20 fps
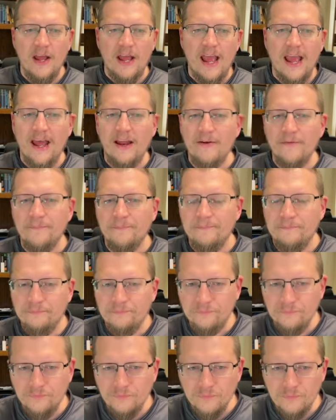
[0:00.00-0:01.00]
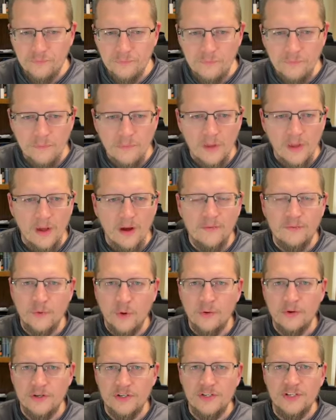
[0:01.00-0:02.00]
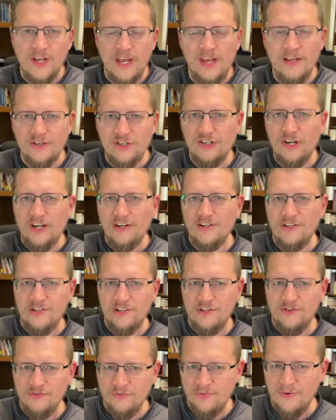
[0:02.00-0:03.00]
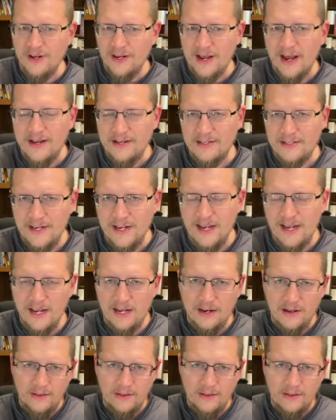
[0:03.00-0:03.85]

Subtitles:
And of course, in Genesis 3:19,